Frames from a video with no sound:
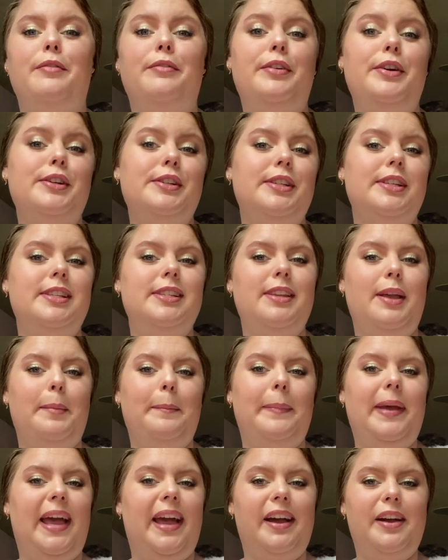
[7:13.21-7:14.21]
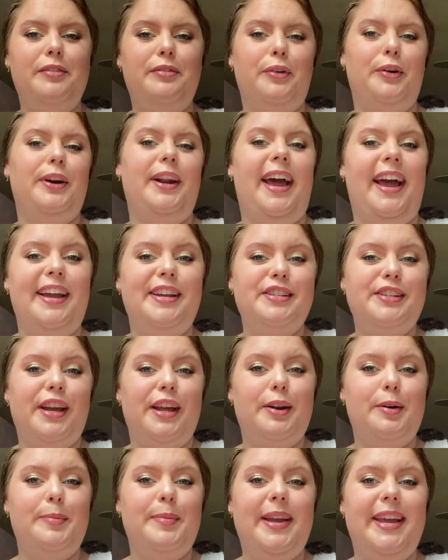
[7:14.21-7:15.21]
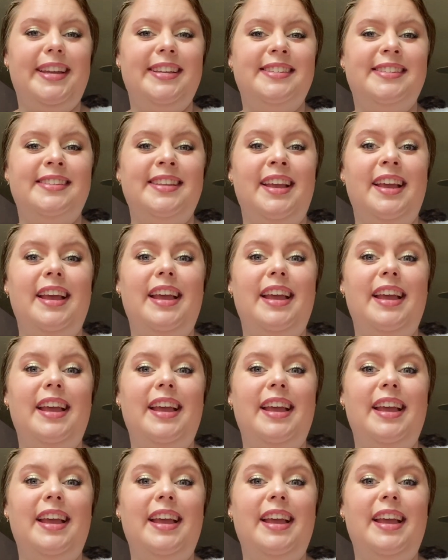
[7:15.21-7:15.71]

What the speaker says: versus MAC for an eyeshadow base.